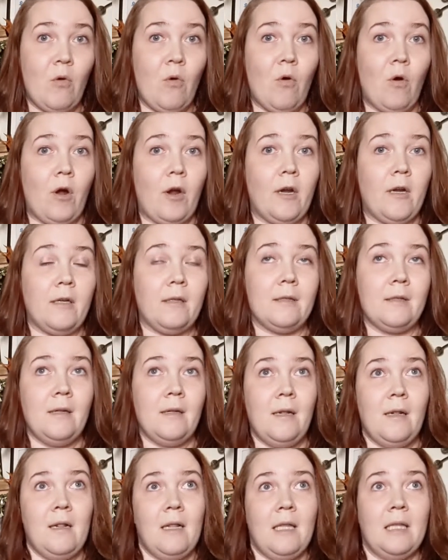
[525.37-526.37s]
or
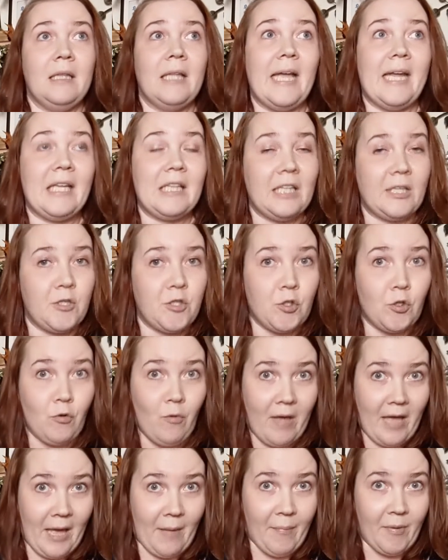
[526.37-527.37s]
likely to
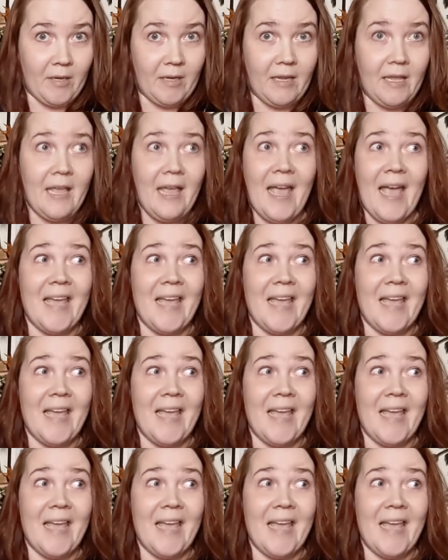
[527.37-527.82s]
happen,